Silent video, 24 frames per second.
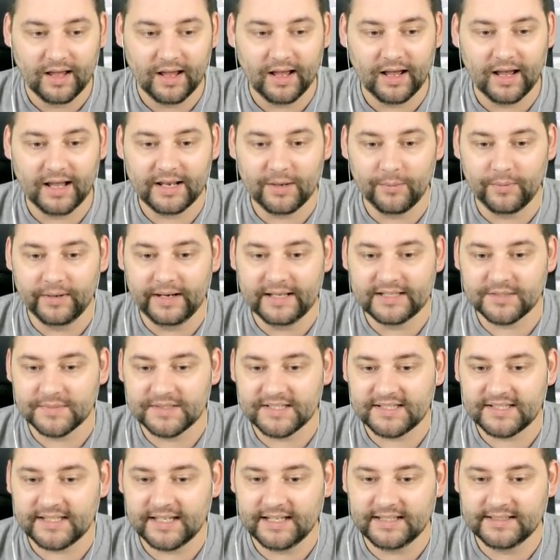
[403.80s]
Uh, and then we need some
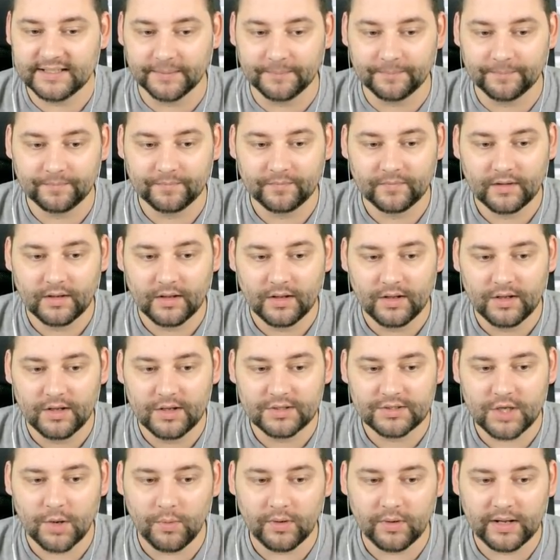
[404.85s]
seating.
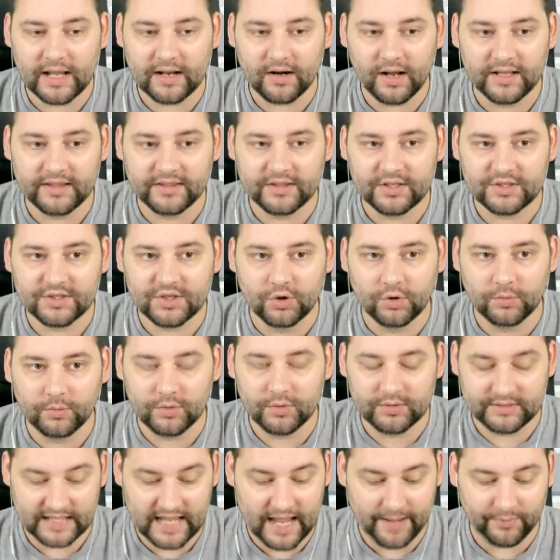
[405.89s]
So we'll get like just
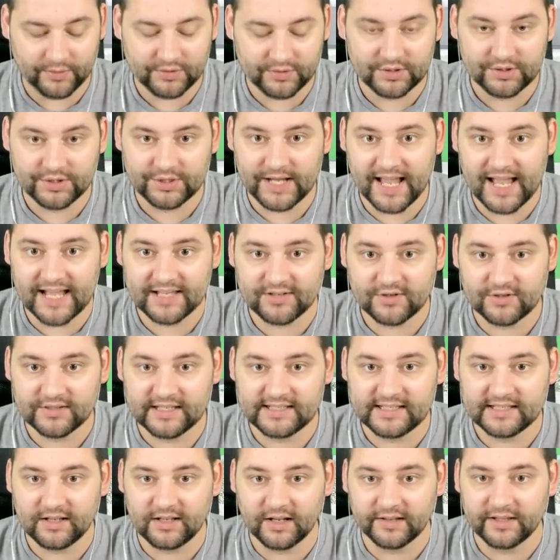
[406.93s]
normal tables and chairs because
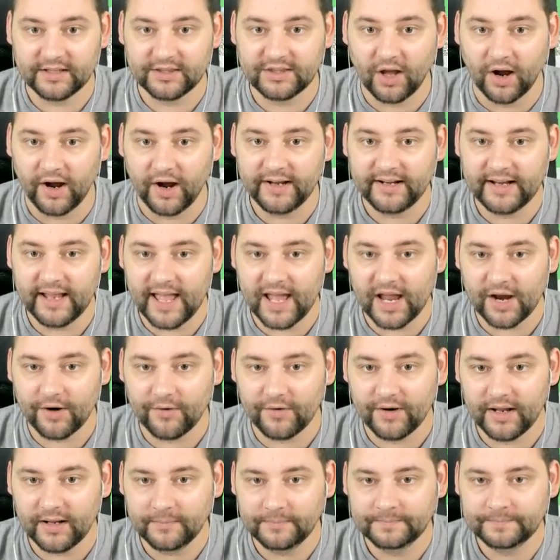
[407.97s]
this is like the diner
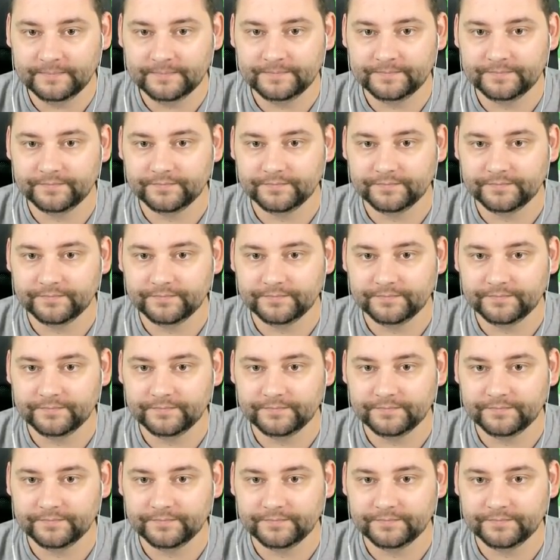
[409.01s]
area.